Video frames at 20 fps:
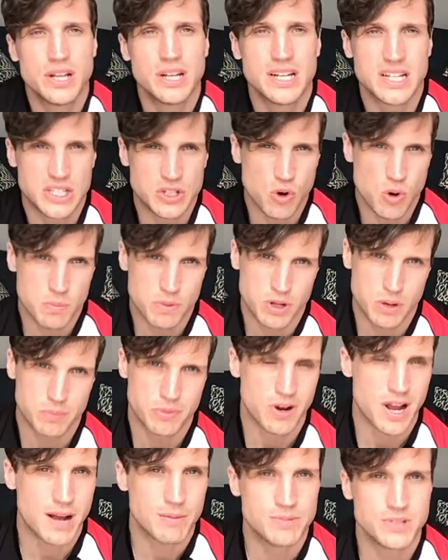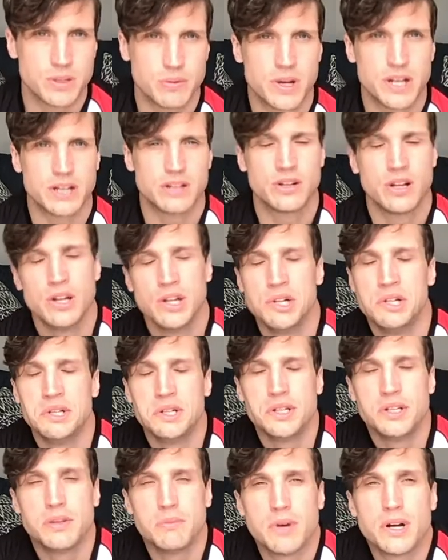It's opening up your abs in a way that
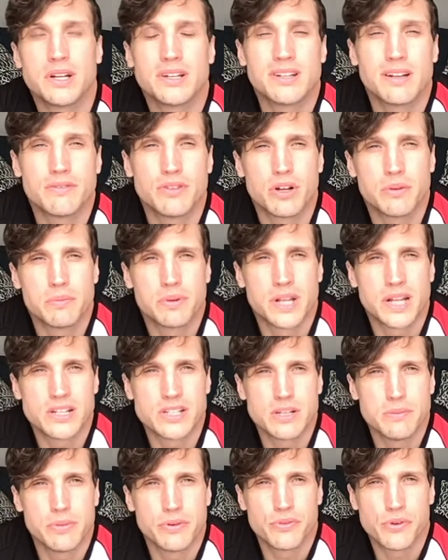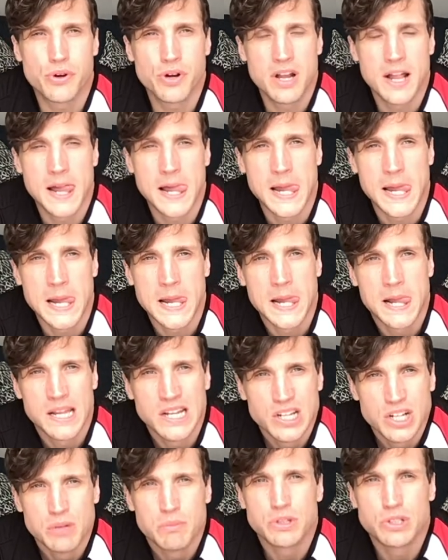you mightn't have done potentially before.
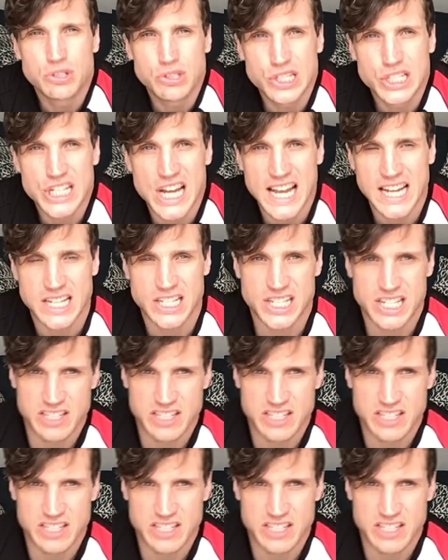But it's good to challenge.